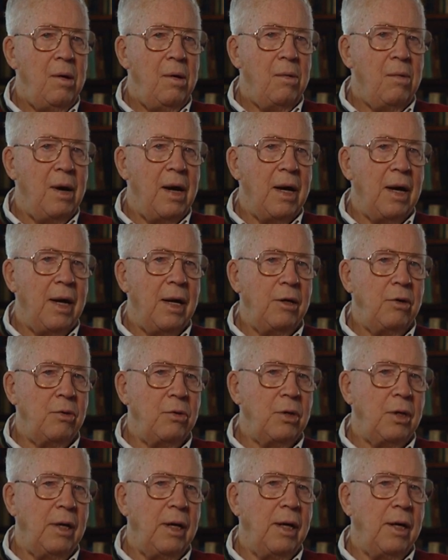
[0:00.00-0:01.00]
Well, I
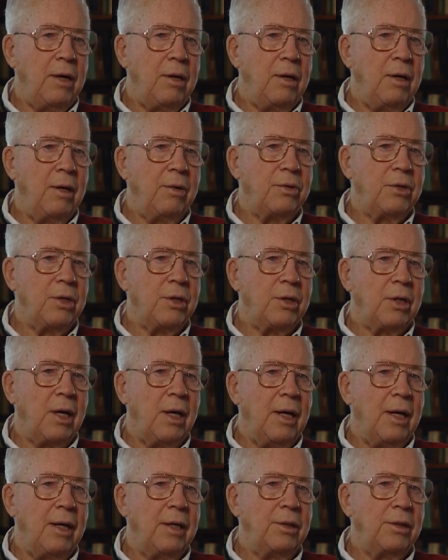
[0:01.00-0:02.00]
usually had an officer's
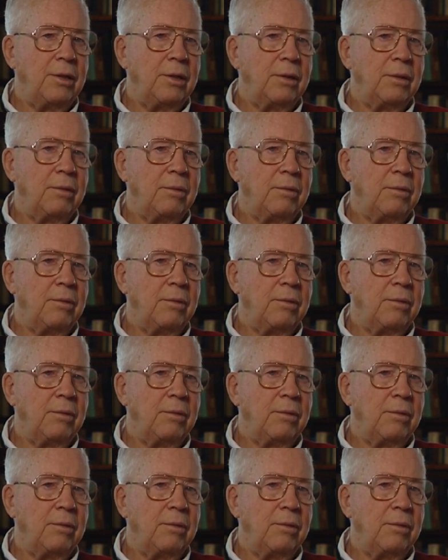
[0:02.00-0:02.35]
class.